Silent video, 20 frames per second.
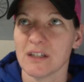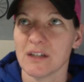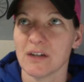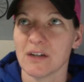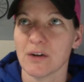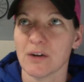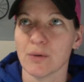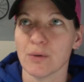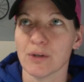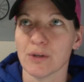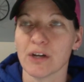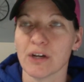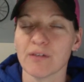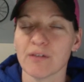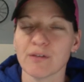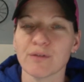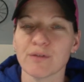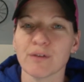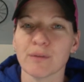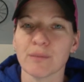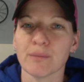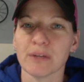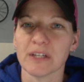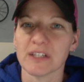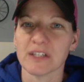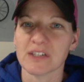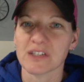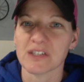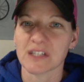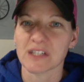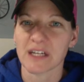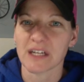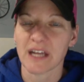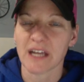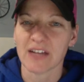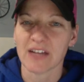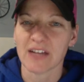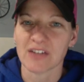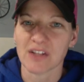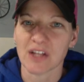or recover from being sick
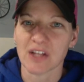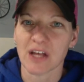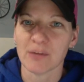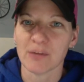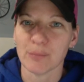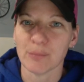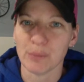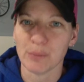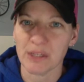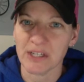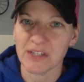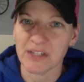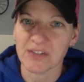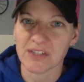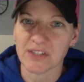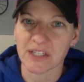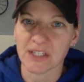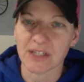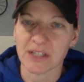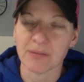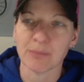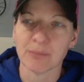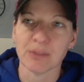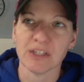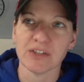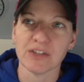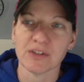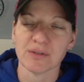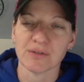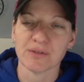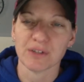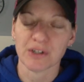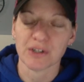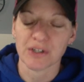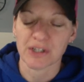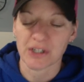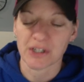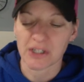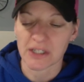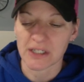has a lot of B's in it. B's are very
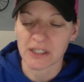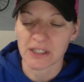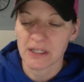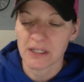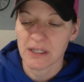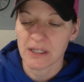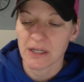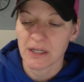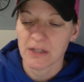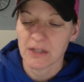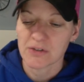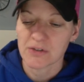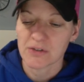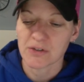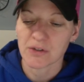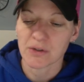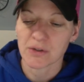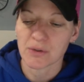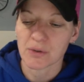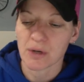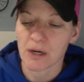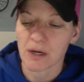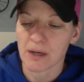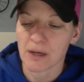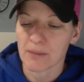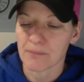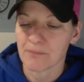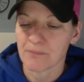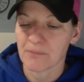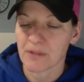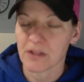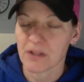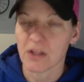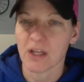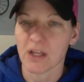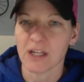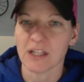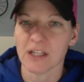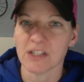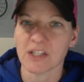good. So a
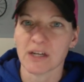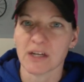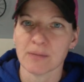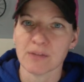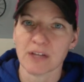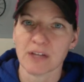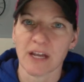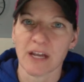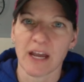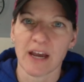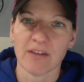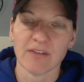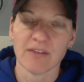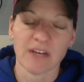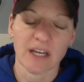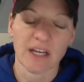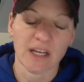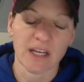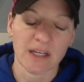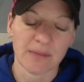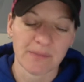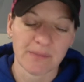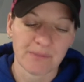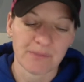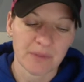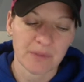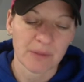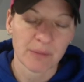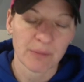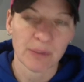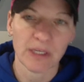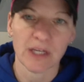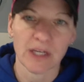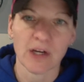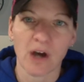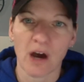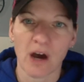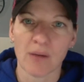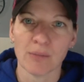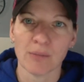lot of the times I have a B
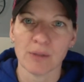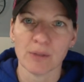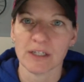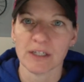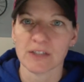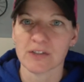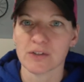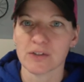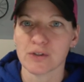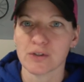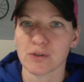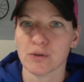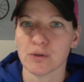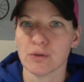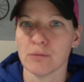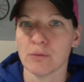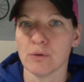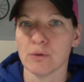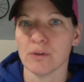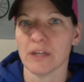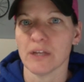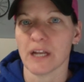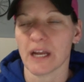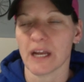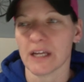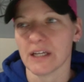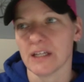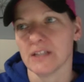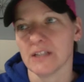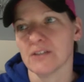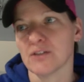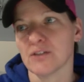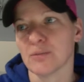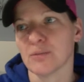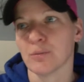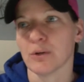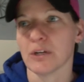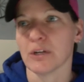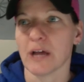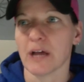complex chewable that I can
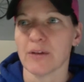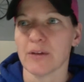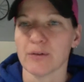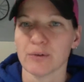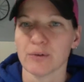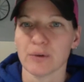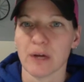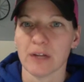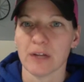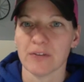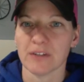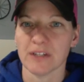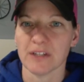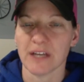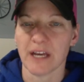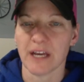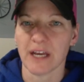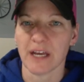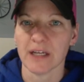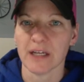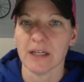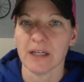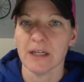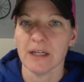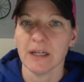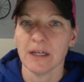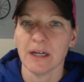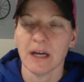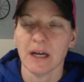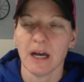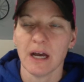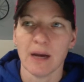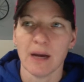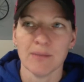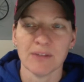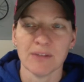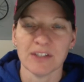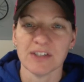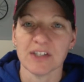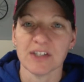spread out throughout the day
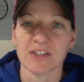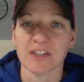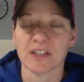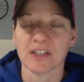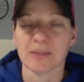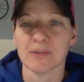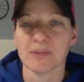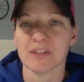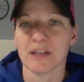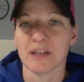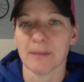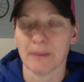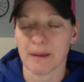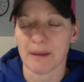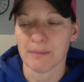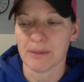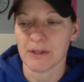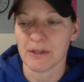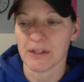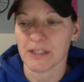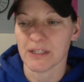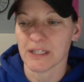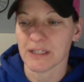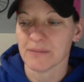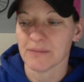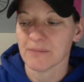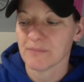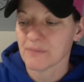that doesn't upset my belly.